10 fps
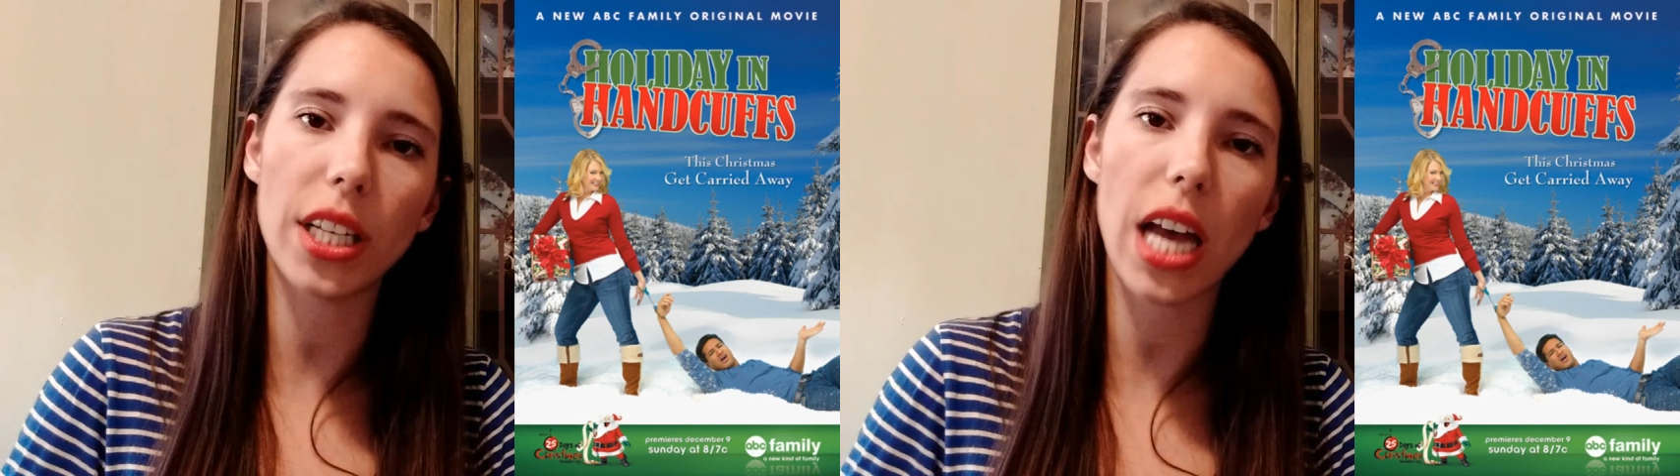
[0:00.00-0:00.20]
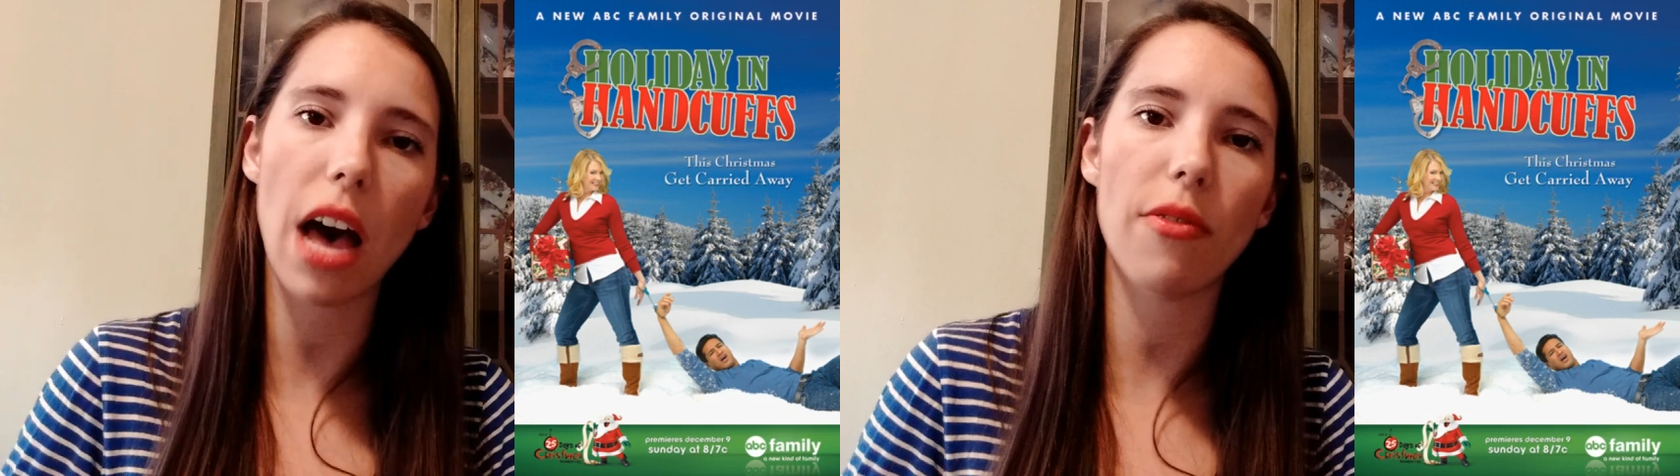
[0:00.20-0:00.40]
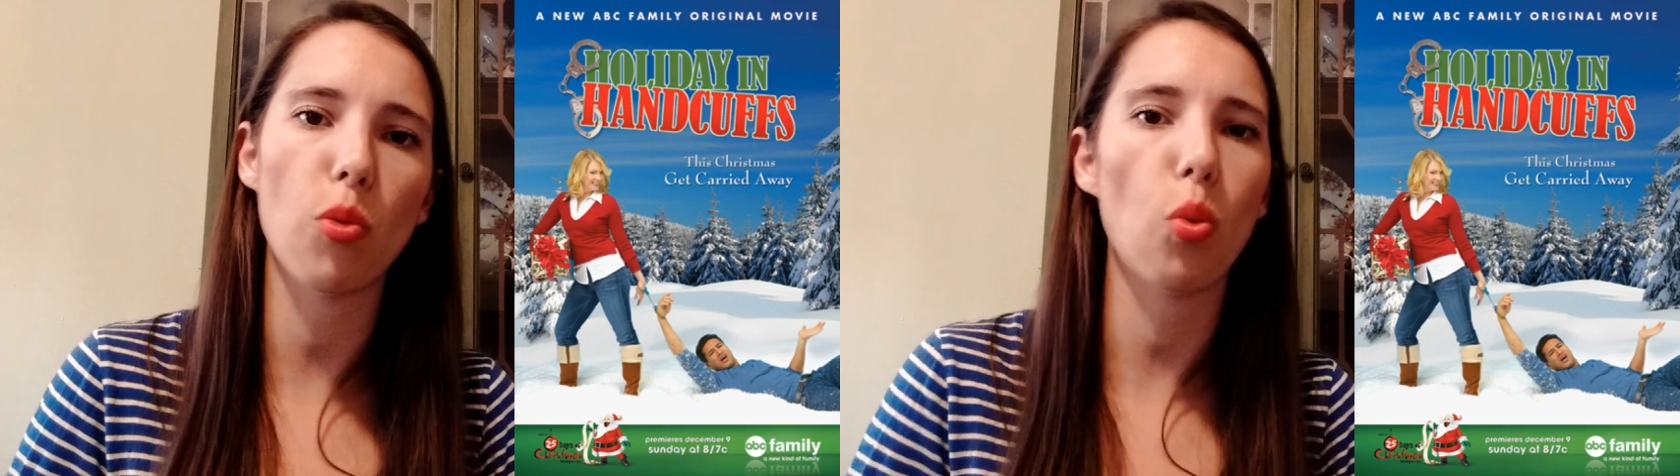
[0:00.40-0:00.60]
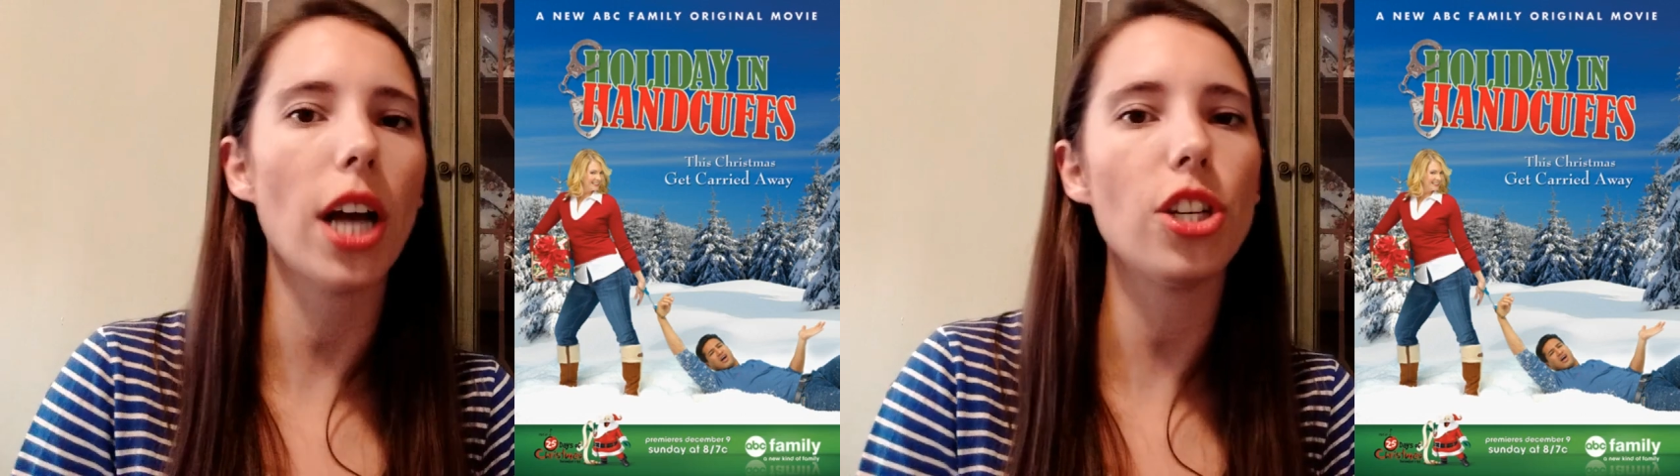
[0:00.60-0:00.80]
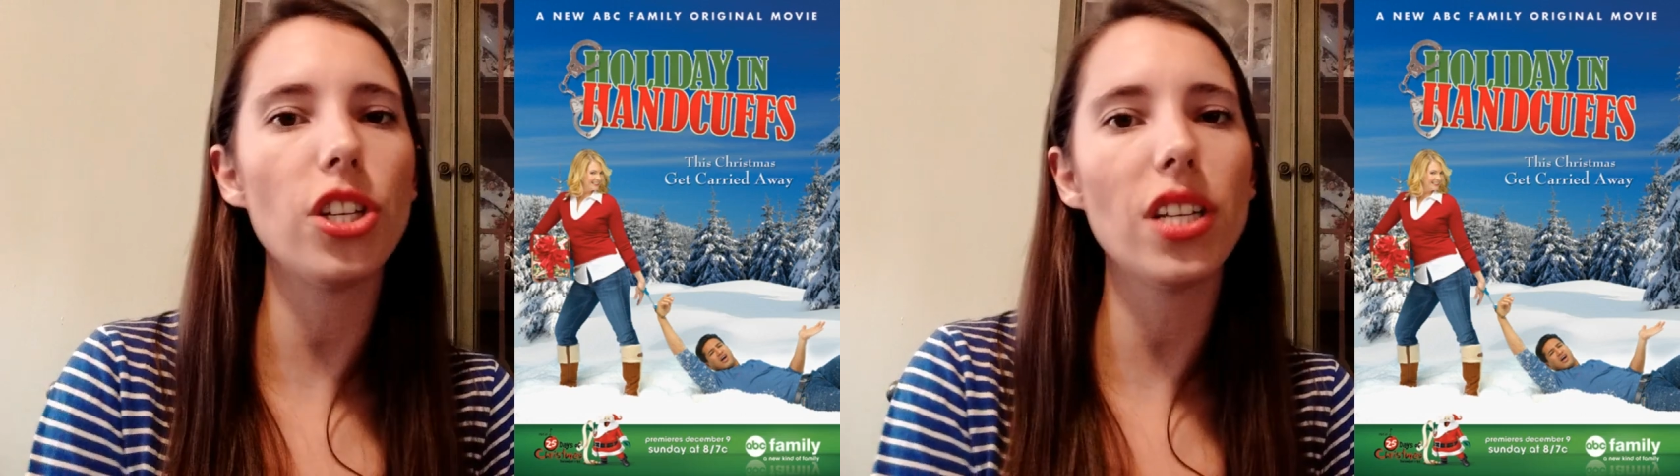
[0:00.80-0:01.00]
enough and
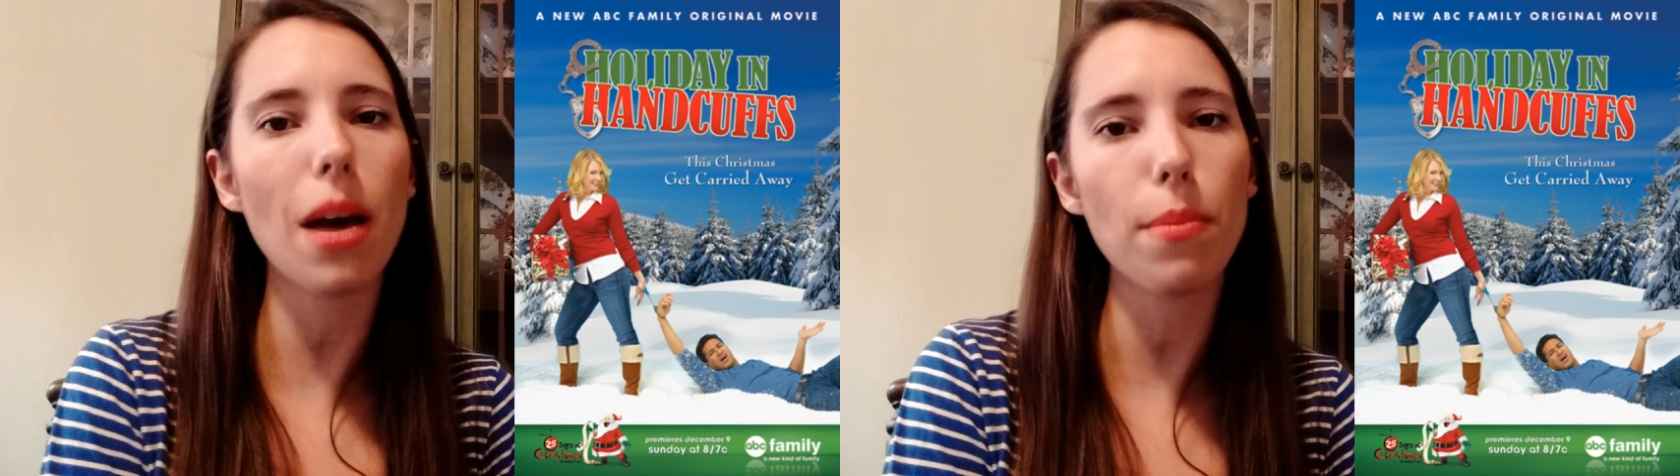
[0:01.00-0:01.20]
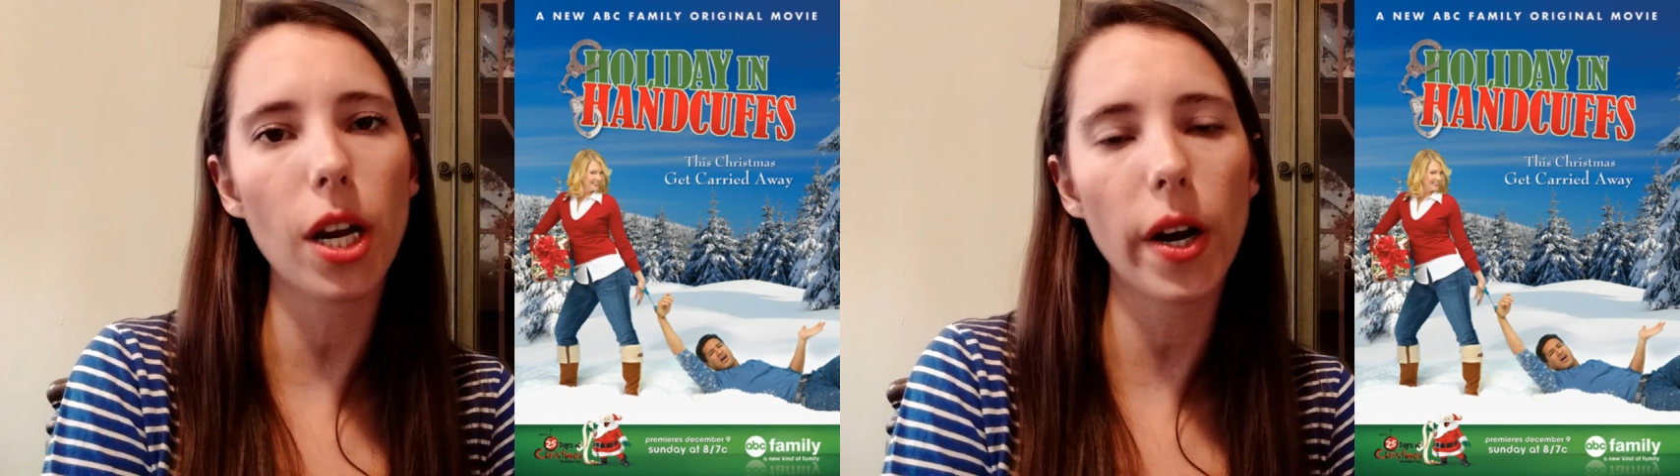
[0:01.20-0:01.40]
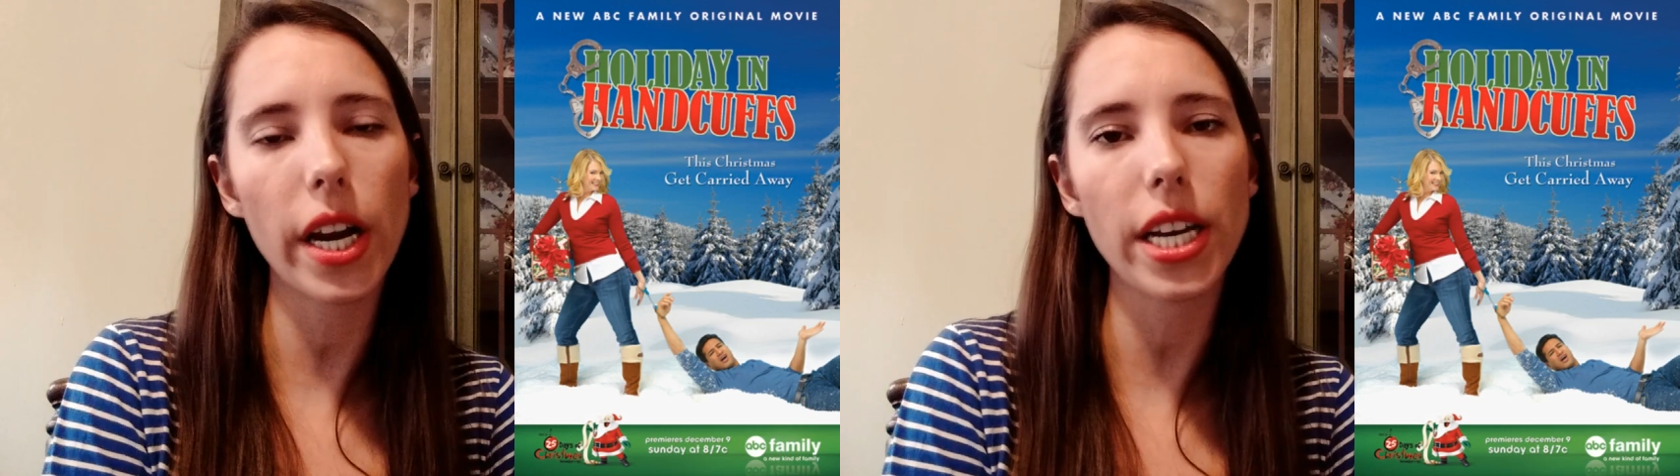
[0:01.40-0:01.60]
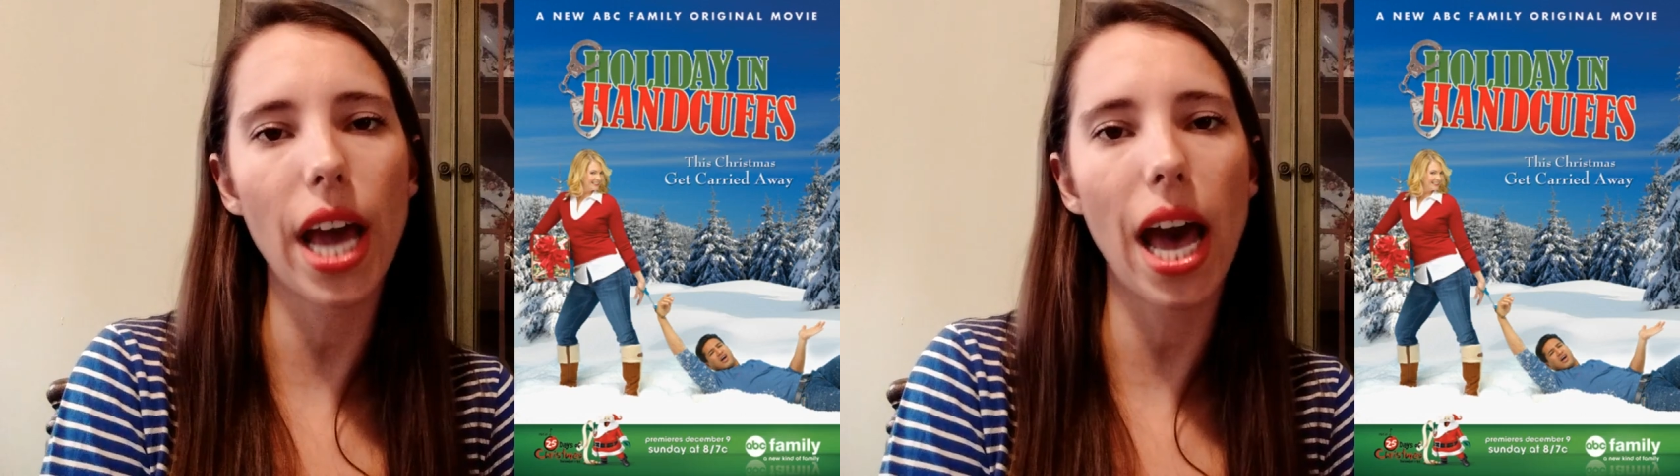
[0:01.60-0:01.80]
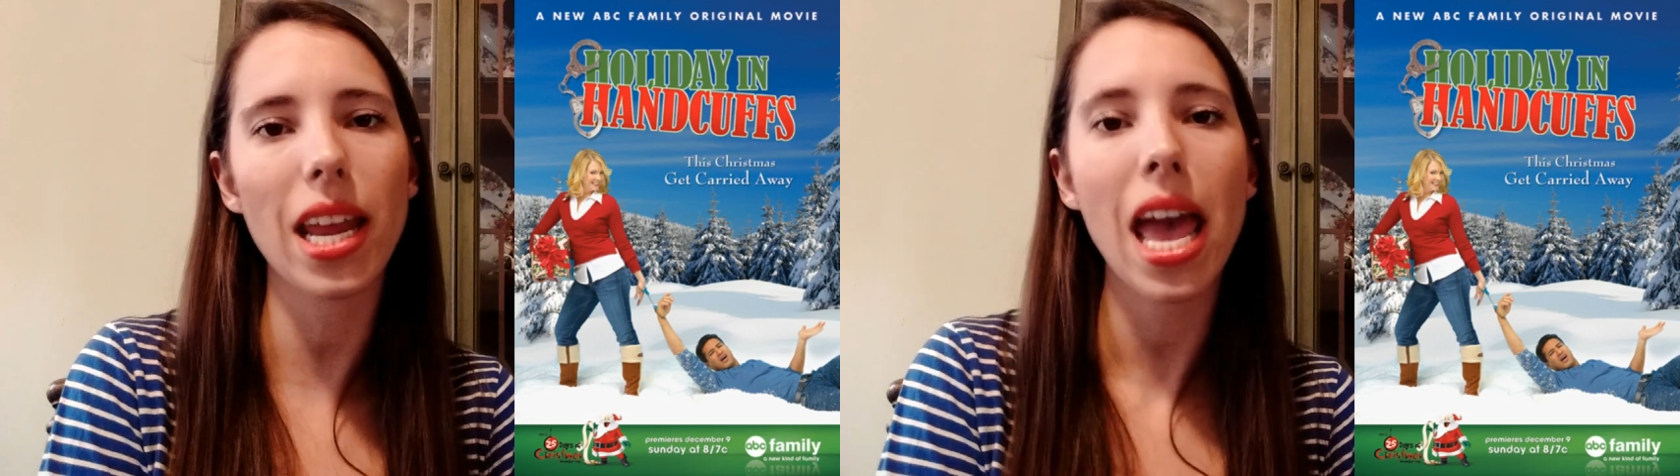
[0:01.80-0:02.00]
why she's not married
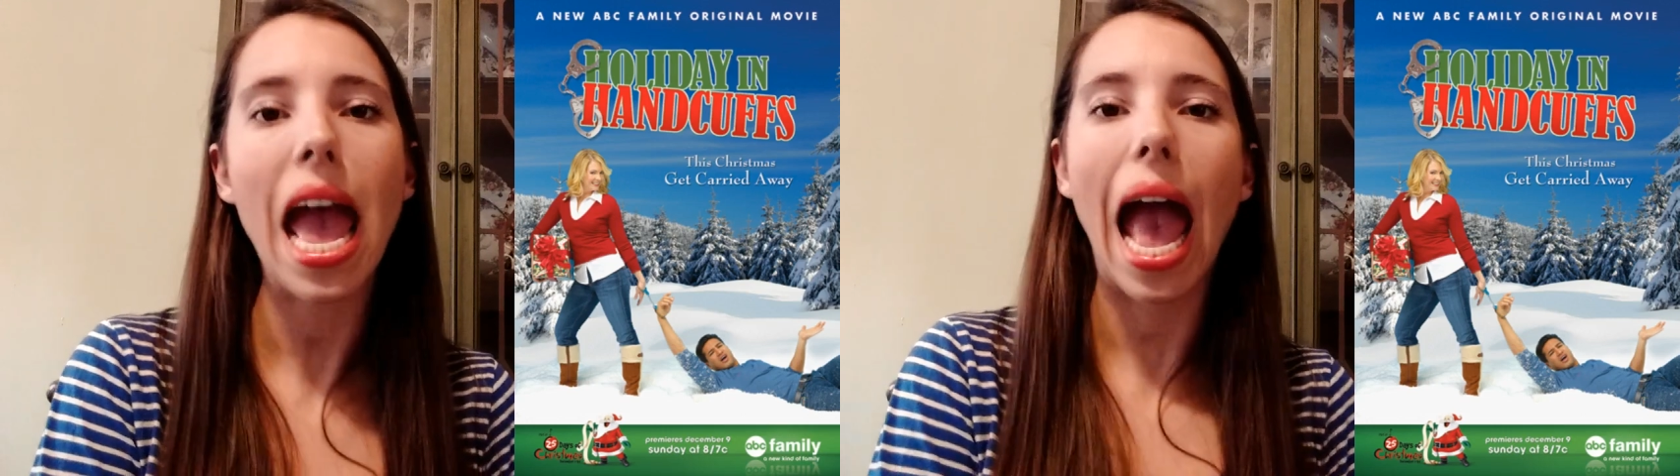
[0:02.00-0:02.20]
yet.